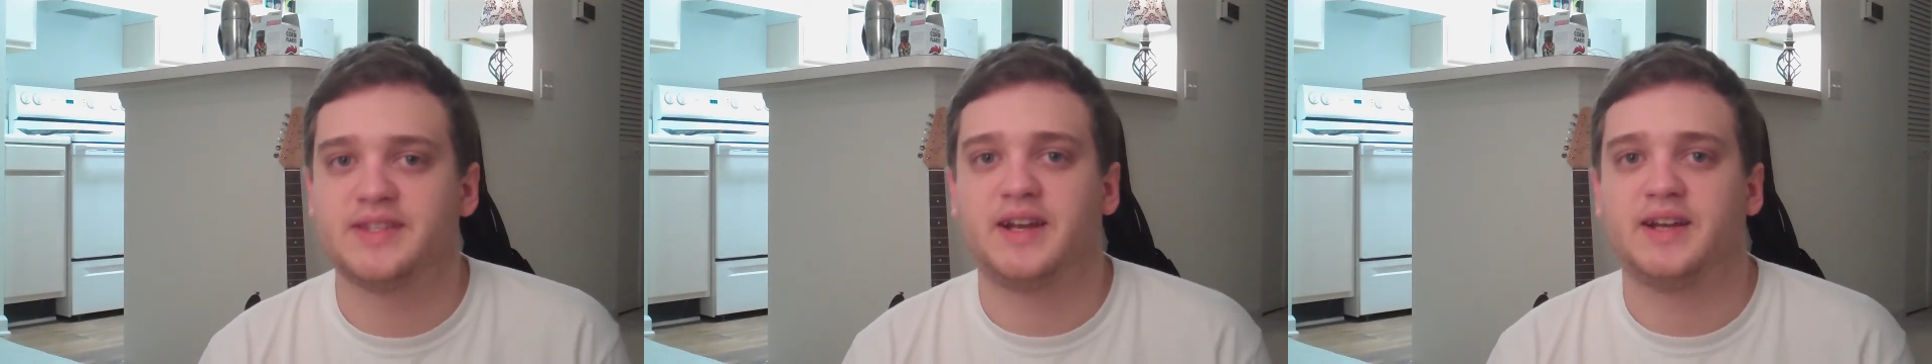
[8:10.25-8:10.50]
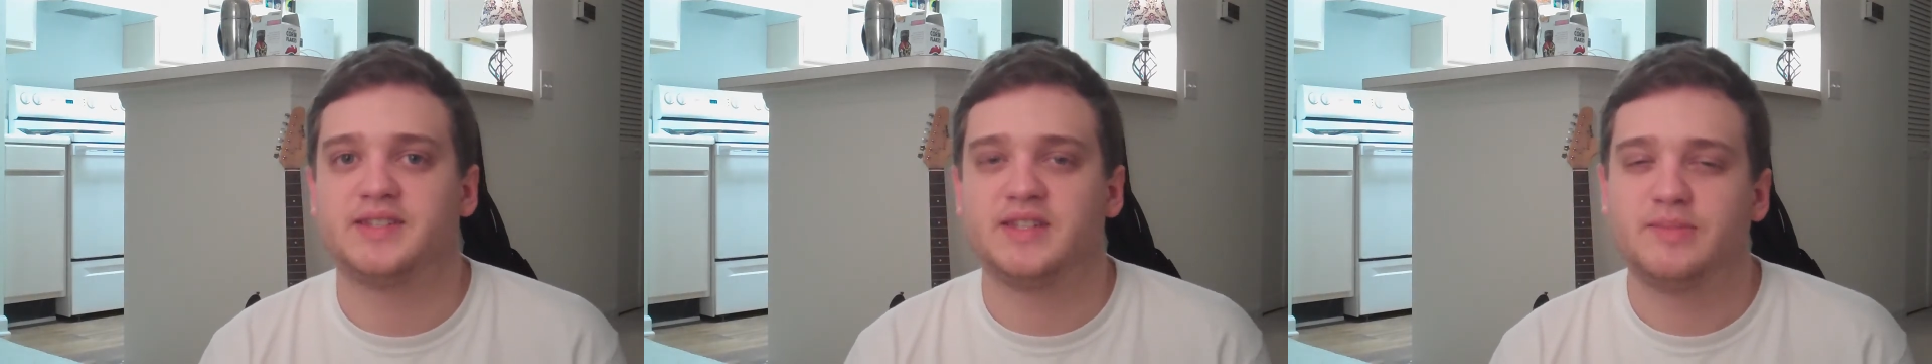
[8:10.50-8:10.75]
that
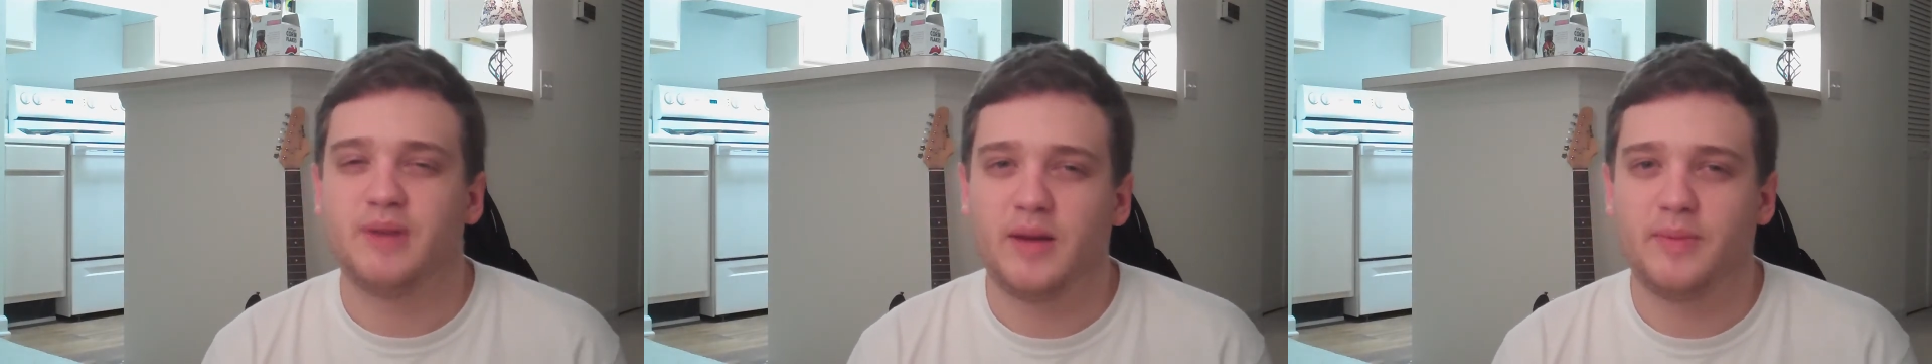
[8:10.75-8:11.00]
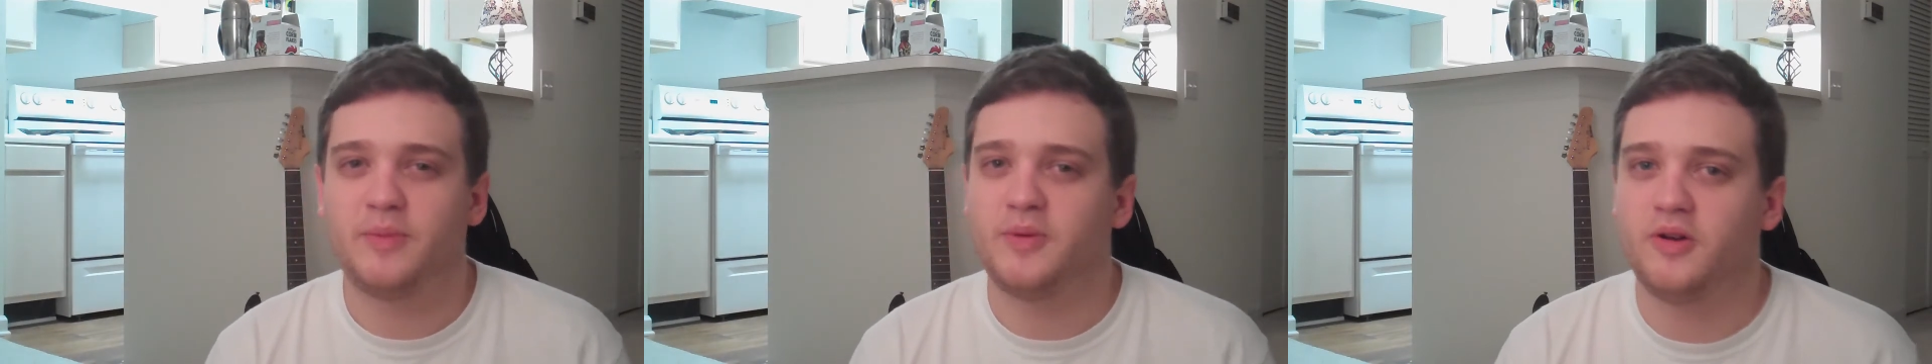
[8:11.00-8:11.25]
I see
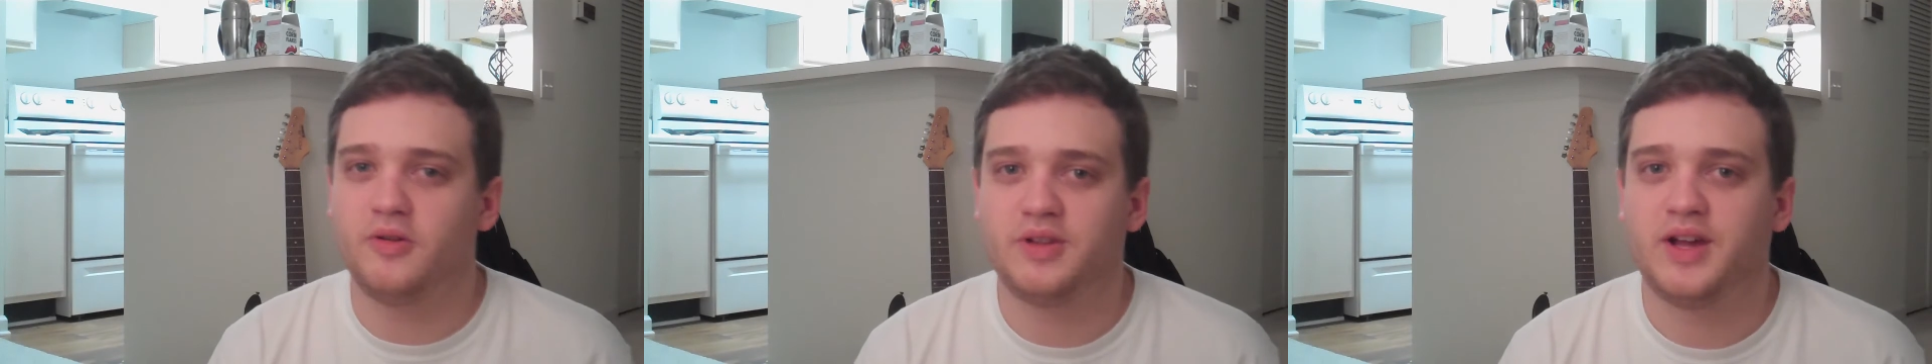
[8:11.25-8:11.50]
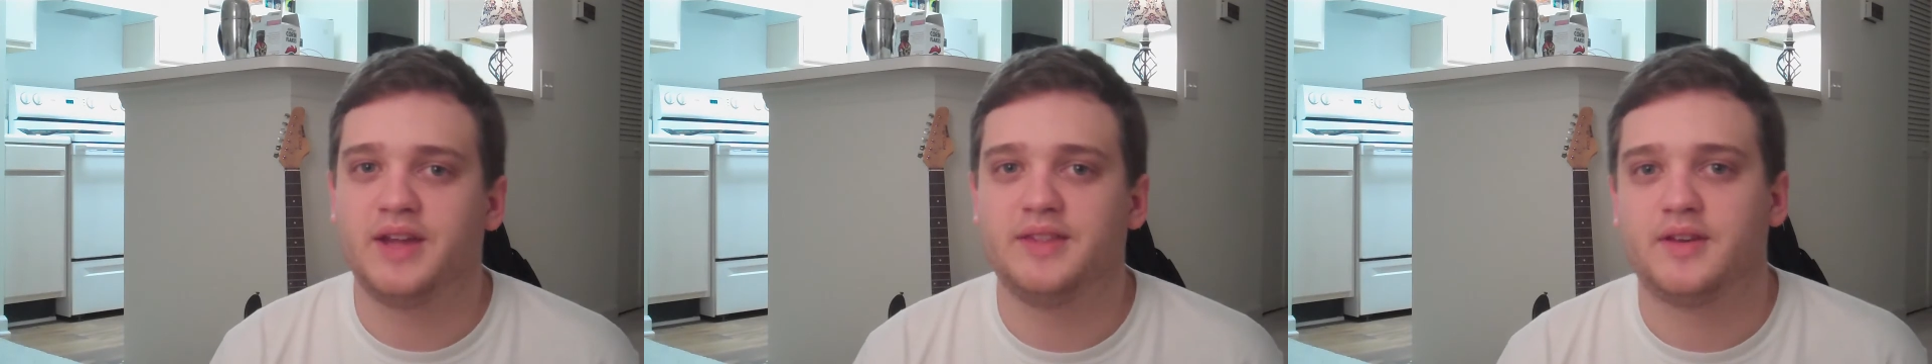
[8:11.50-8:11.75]
pop up a whole
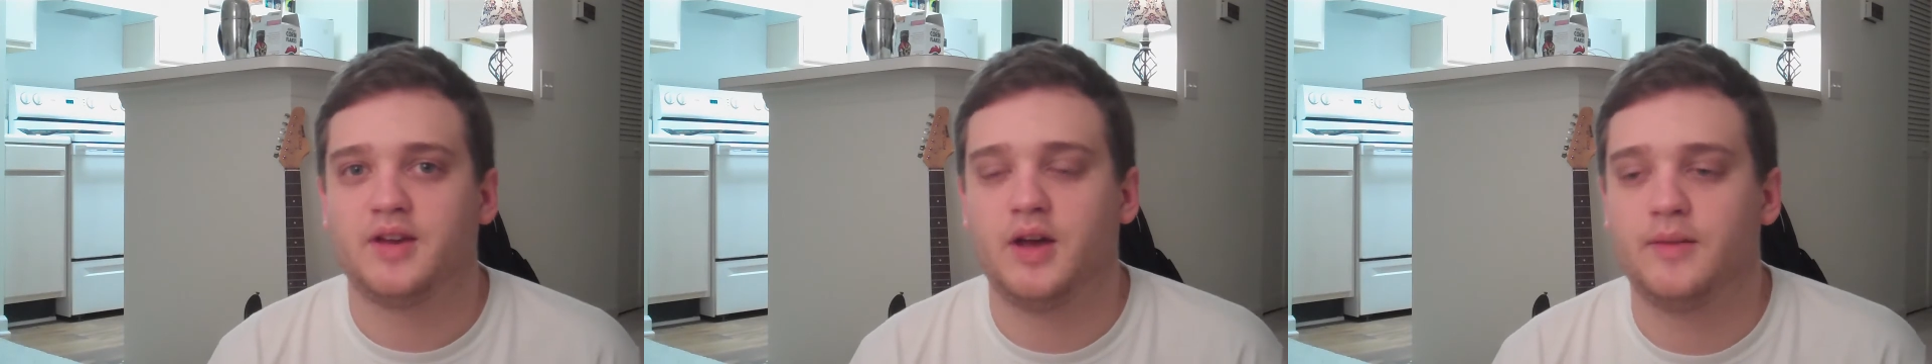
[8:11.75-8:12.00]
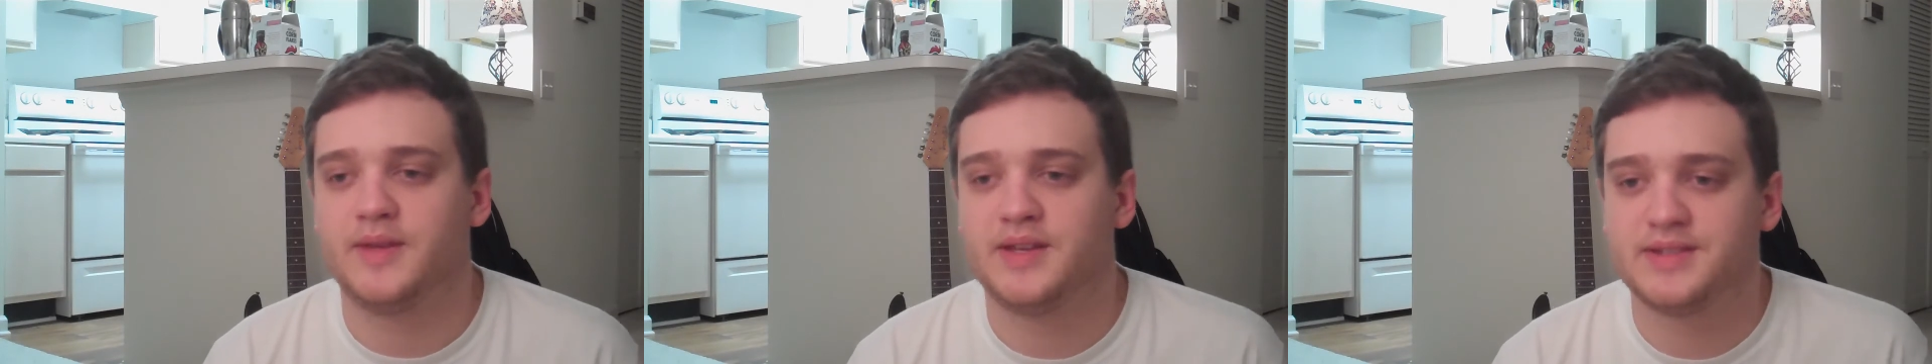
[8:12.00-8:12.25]
lot in the
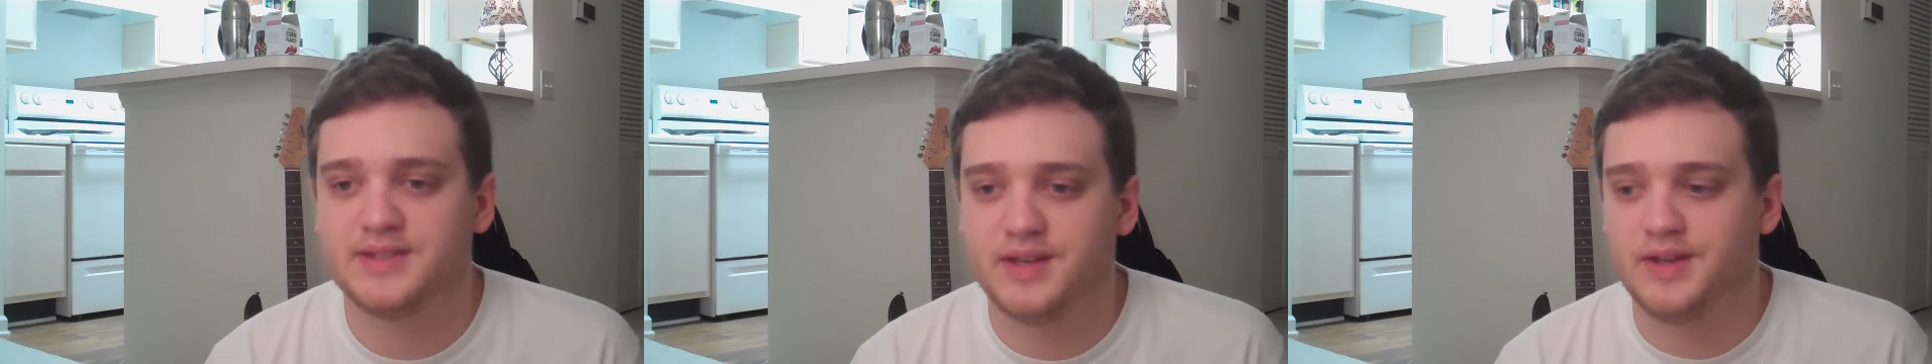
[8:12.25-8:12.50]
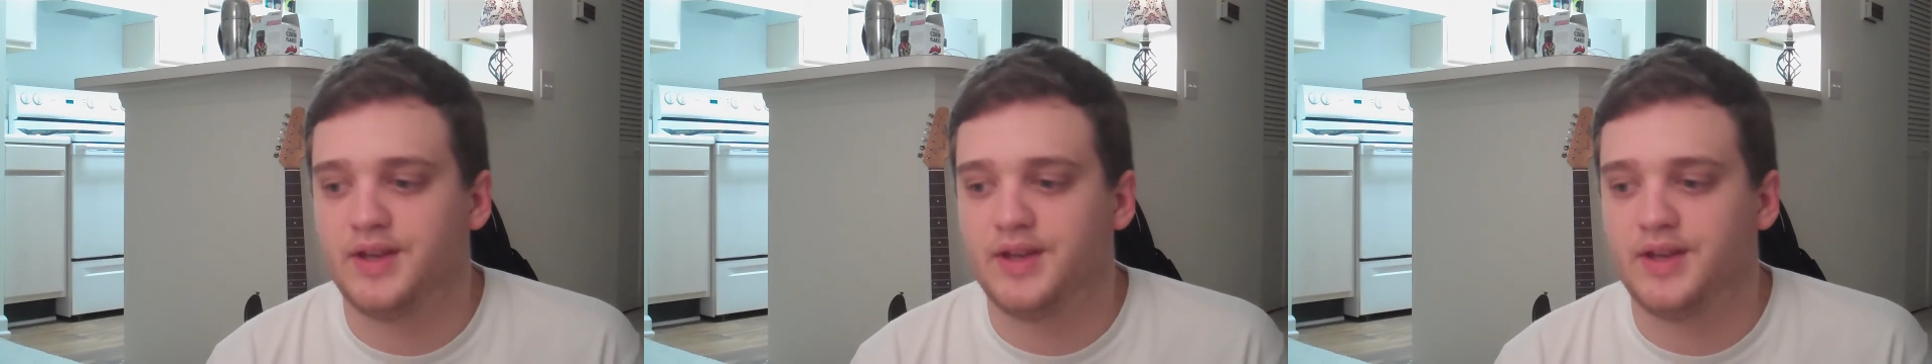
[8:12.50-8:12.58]
comments,